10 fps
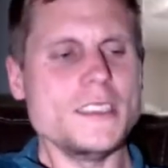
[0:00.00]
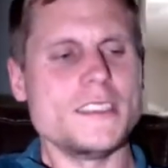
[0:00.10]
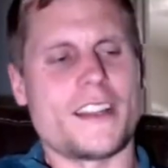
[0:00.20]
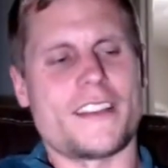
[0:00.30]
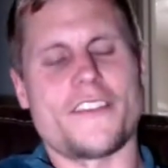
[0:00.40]

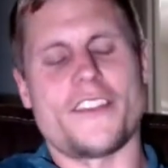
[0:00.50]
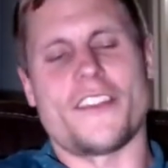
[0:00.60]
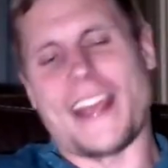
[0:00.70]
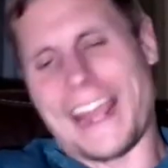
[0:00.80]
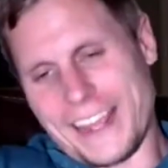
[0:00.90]
nothing's
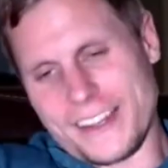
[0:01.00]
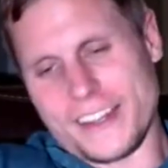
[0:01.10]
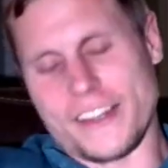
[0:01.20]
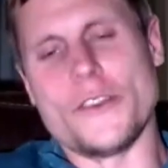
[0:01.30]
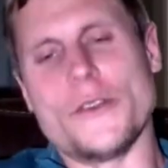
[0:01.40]
just
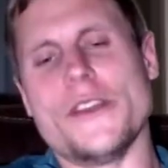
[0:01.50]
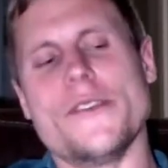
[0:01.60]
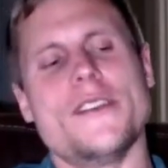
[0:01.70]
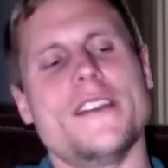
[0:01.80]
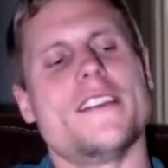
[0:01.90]
handed to
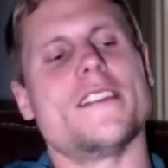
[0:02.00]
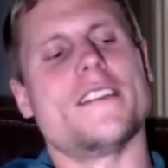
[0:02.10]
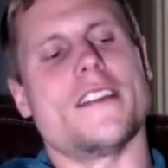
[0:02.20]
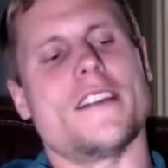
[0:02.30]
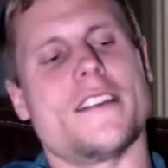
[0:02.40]
you.
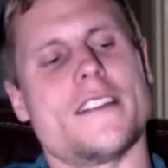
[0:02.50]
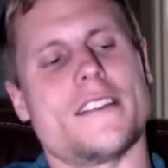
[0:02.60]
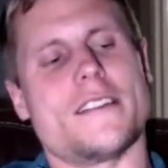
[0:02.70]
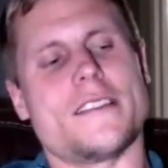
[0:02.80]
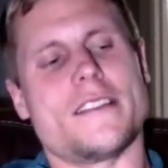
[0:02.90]

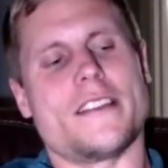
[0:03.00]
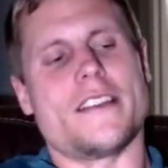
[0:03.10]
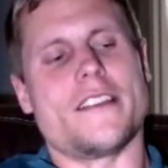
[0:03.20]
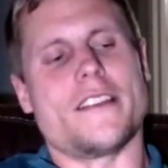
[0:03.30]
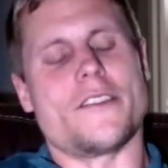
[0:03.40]

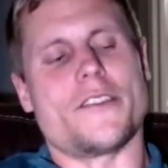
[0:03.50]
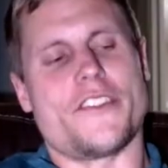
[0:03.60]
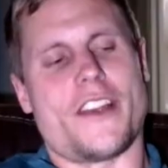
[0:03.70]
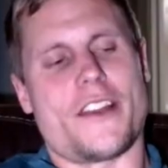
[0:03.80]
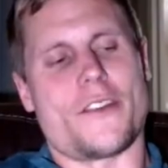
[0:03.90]
In
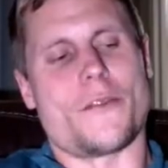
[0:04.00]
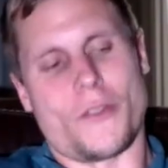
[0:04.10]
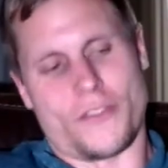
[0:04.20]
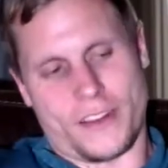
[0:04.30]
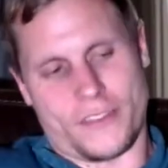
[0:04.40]
general,
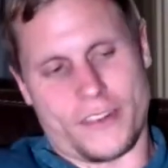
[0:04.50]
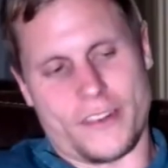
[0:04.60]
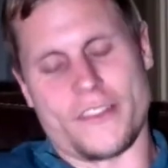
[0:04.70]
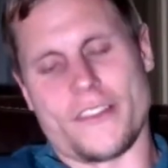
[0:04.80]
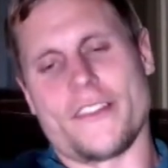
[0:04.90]
most things
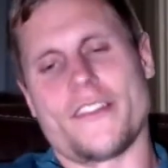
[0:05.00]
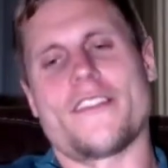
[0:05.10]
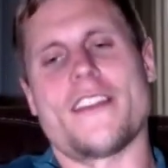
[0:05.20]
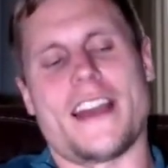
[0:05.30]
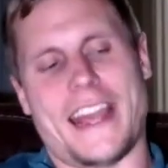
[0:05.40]
are
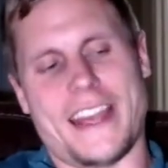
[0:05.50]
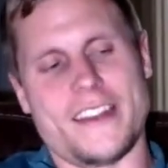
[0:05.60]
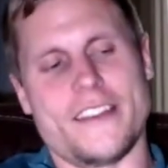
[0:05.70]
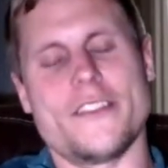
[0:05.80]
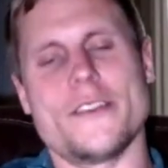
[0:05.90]
just not
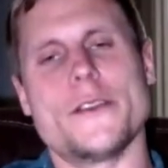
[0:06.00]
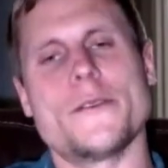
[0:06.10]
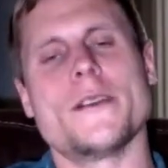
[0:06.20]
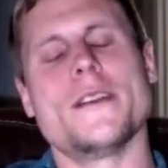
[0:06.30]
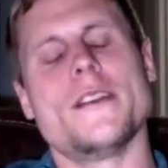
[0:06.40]
handed to
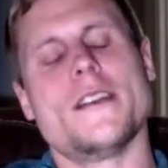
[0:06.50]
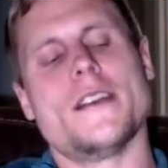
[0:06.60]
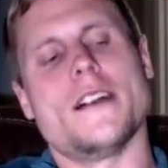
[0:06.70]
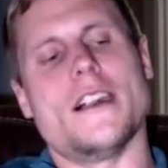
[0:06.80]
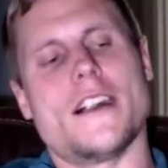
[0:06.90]
you.
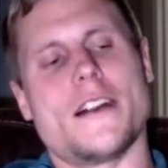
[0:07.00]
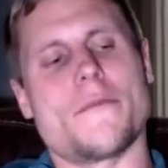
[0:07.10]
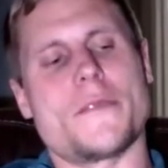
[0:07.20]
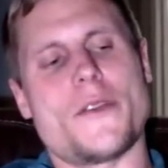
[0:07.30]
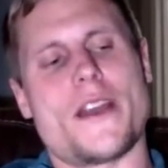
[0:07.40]

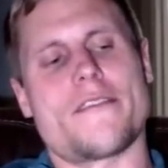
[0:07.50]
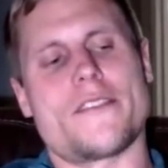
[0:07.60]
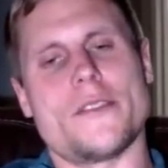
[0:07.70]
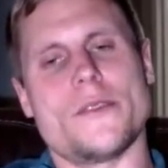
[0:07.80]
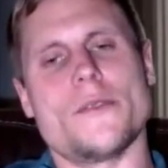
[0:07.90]
You have
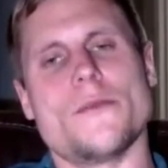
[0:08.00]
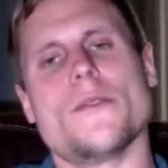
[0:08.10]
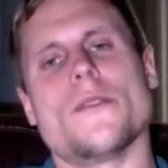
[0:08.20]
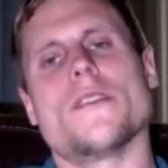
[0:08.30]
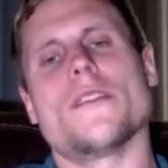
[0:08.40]
to
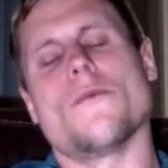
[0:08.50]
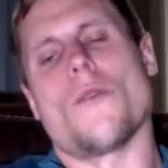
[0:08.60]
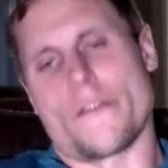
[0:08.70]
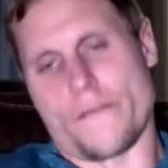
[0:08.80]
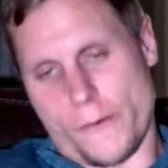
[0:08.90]

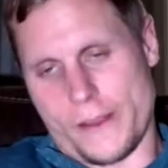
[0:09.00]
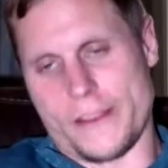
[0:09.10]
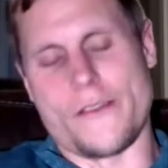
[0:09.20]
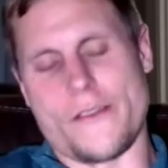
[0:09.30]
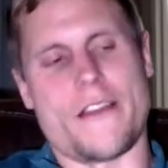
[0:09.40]
work for it.
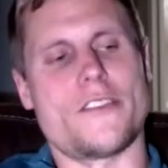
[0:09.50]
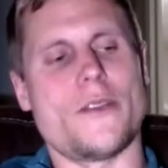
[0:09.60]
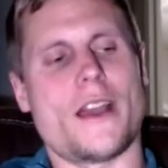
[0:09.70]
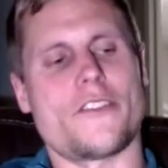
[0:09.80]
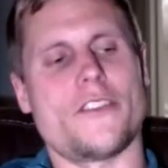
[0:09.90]
You have
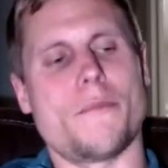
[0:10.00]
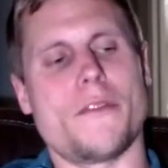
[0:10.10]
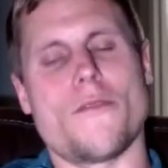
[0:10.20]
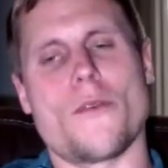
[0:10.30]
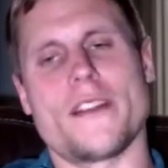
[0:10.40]
to actually
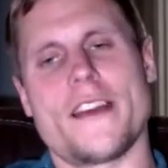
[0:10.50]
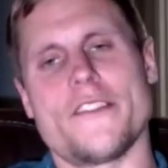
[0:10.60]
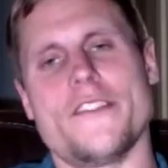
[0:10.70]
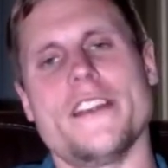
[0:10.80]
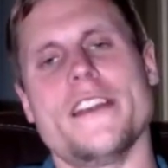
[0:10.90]
put forth
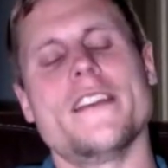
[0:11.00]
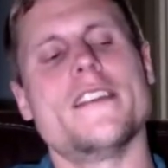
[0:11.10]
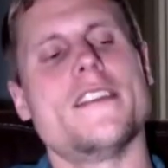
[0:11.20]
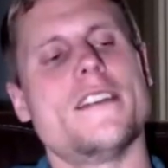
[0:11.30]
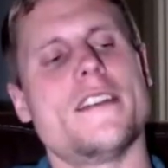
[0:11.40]
energy
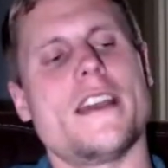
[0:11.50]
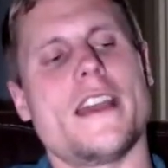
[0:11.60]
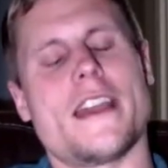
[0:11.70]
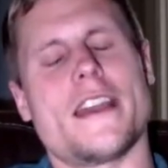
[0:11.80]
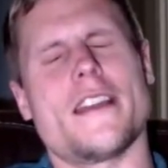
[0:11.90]

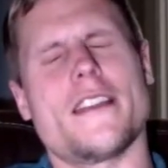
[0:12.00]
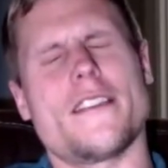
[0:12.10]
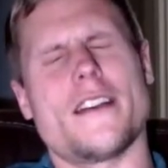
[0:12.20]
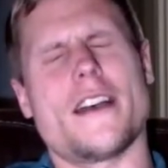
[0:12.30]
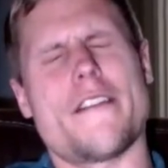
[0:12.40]
and
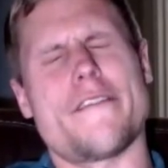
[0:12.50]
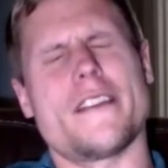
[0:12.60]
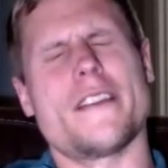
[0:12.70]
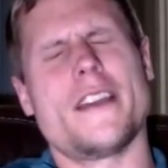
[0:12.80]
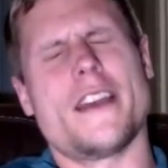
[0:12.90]

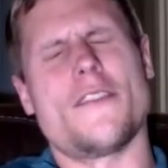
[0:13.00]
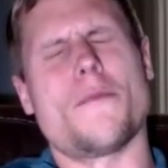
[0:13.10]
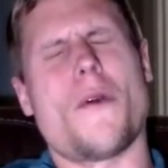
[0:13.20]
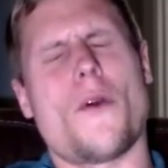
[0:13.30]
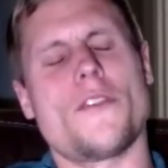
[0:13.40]

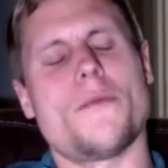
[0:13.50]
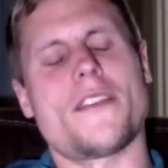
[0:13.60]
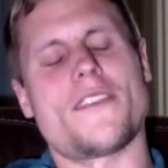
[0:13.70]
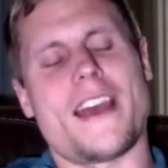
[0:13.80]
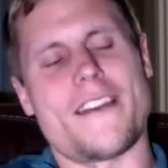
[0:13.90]
it's always
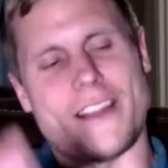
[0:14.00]
best to have